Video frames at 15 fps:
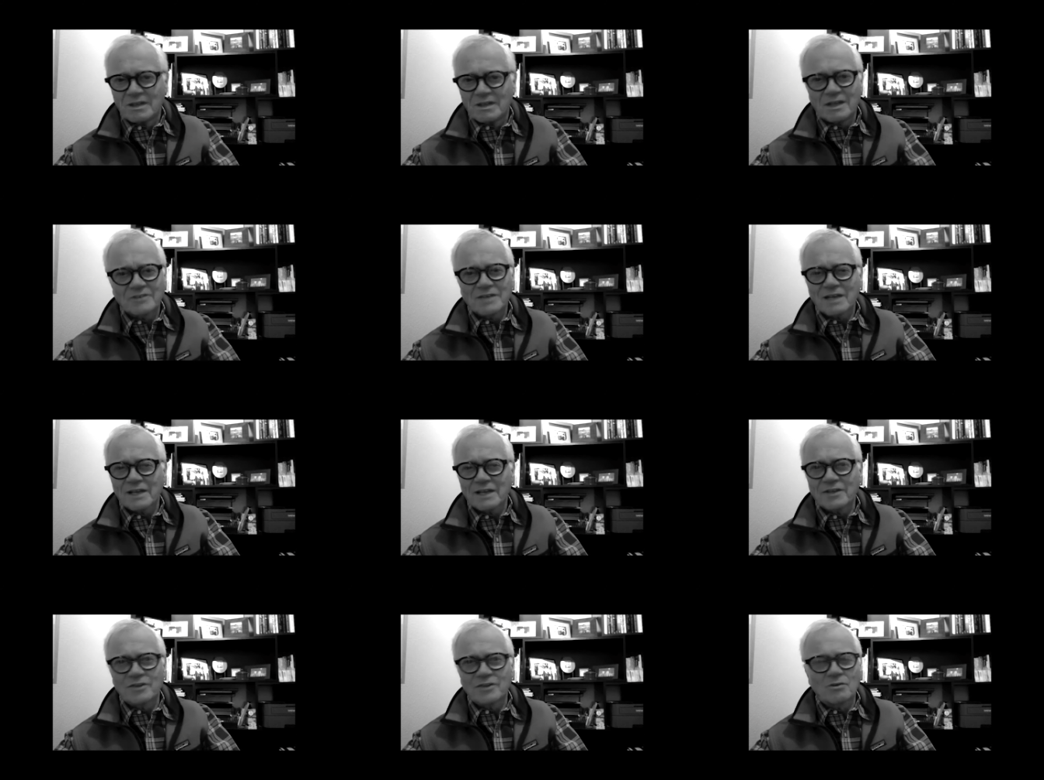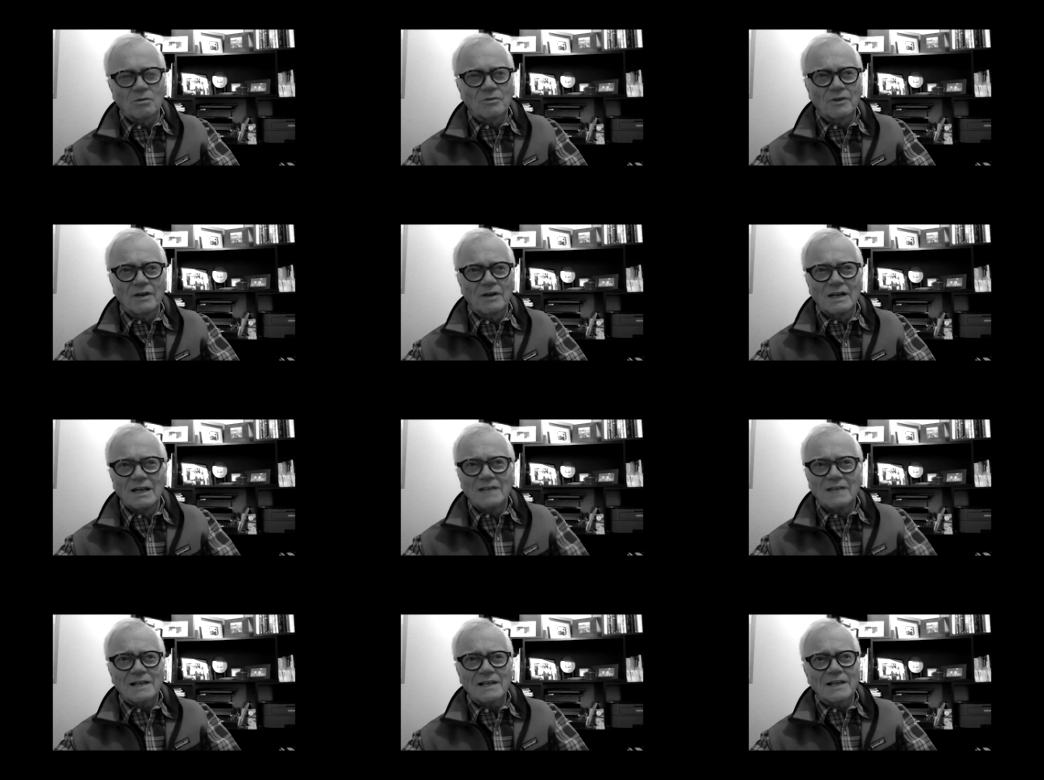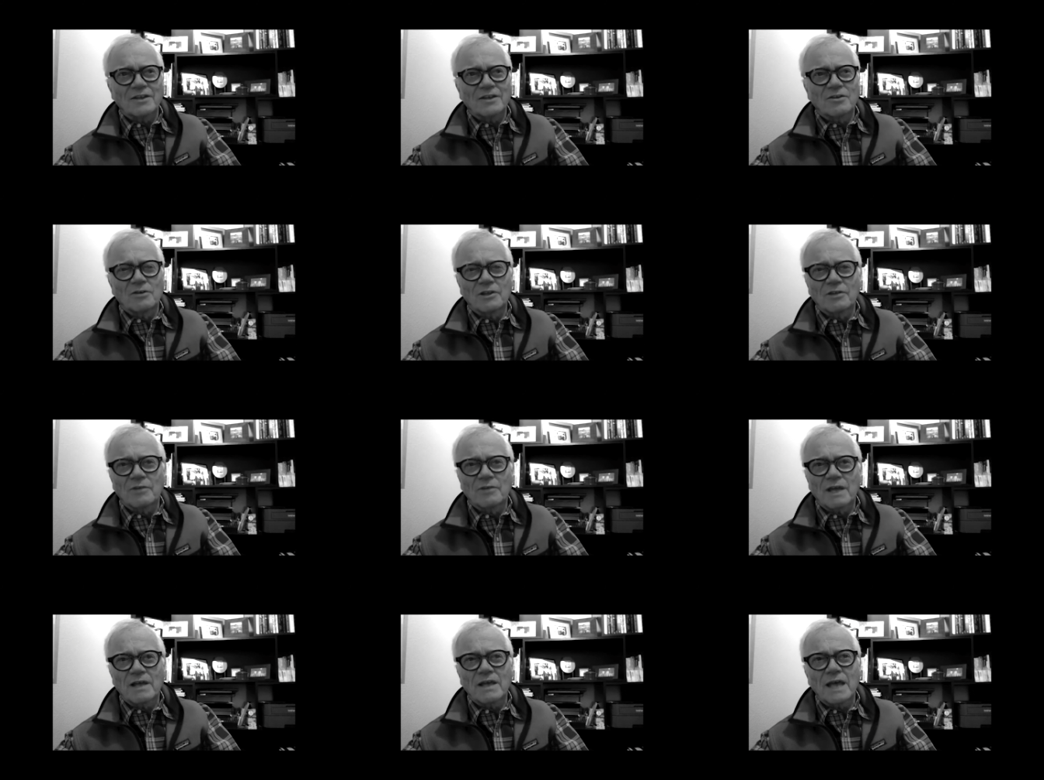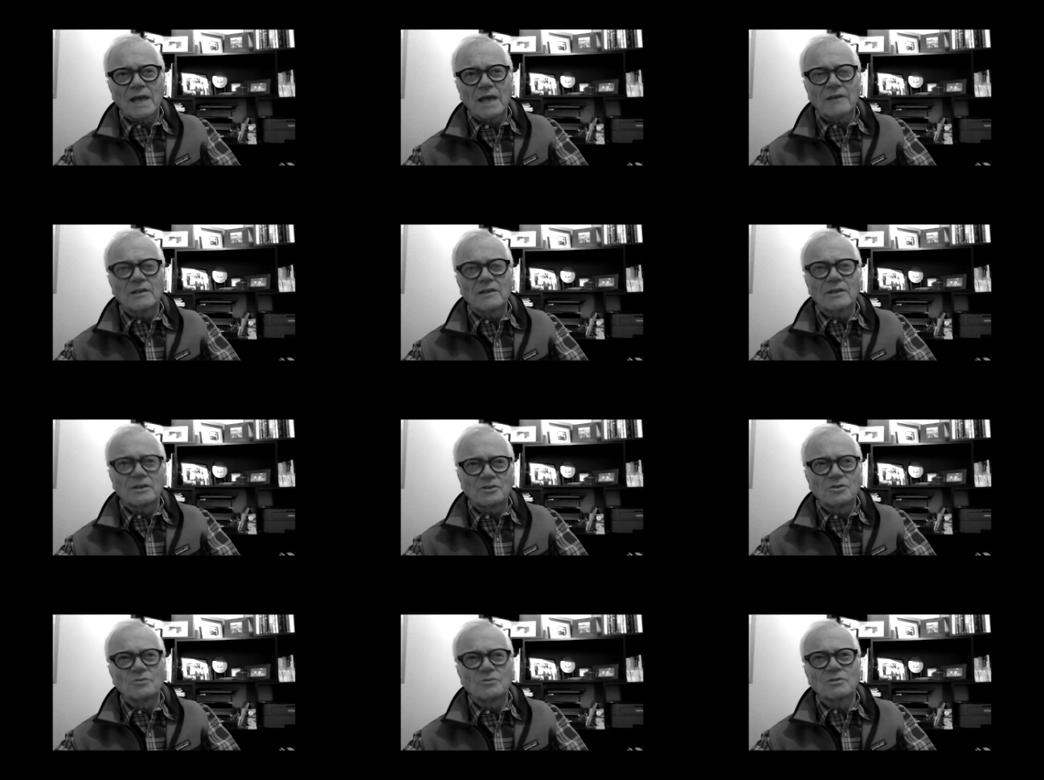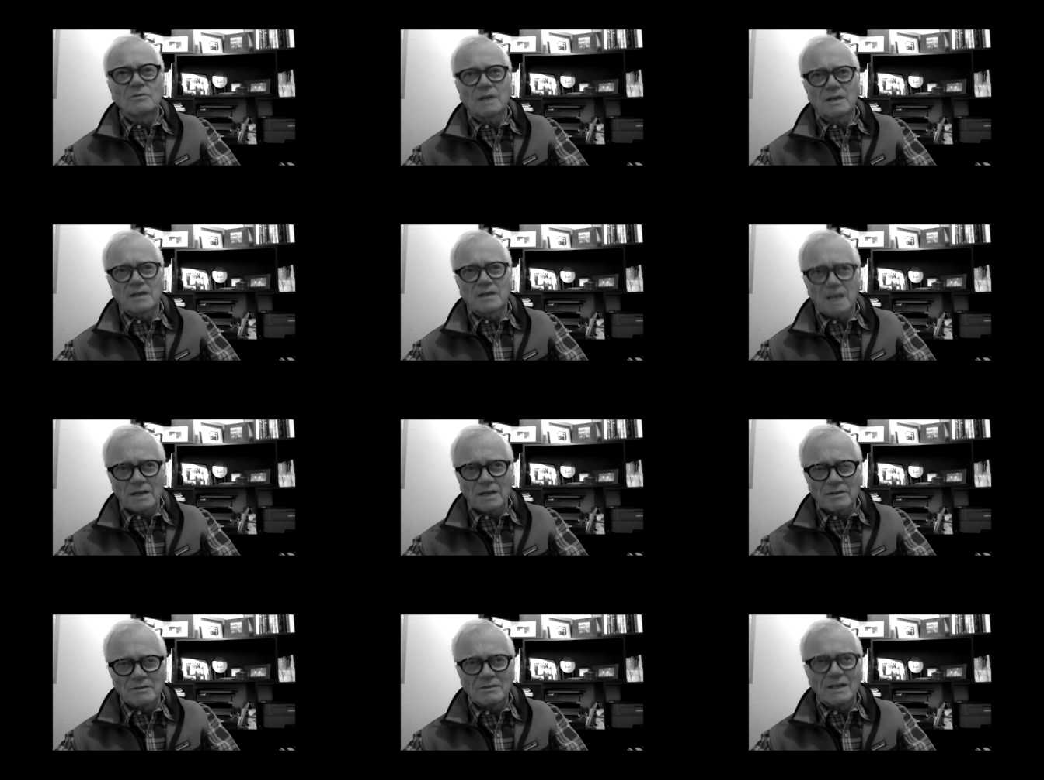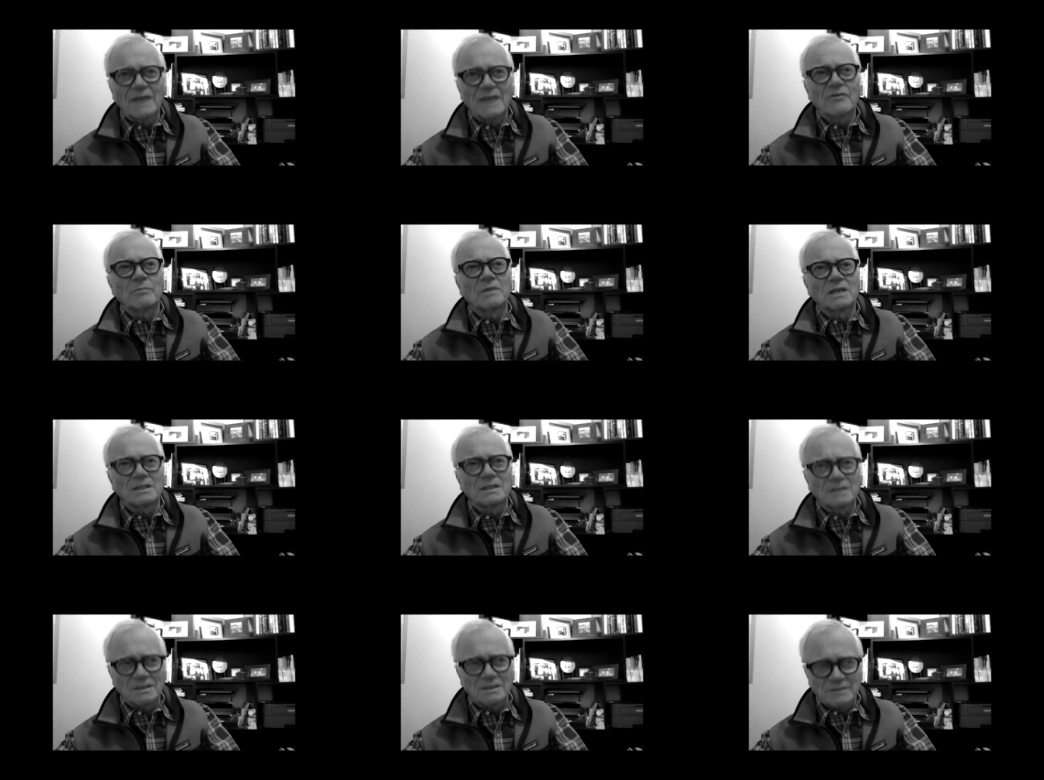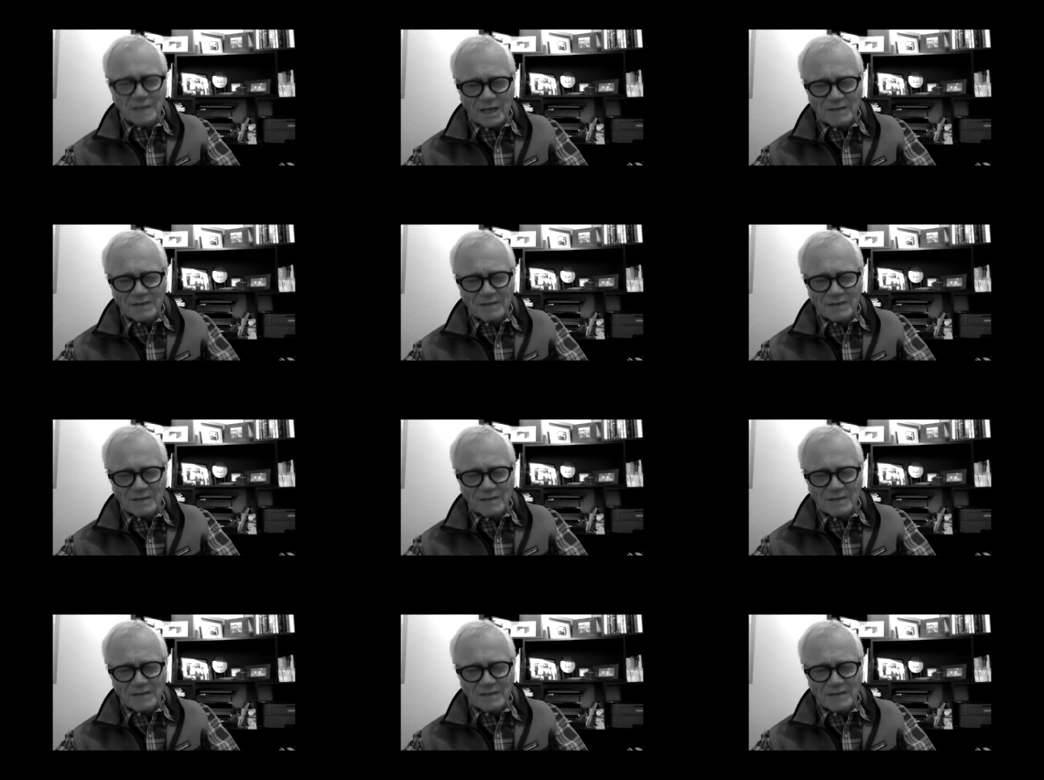It's not like you go there. It's not like you go into the Grand Canyon and you shoot the Grand Canyon. Everybody yeah. does that.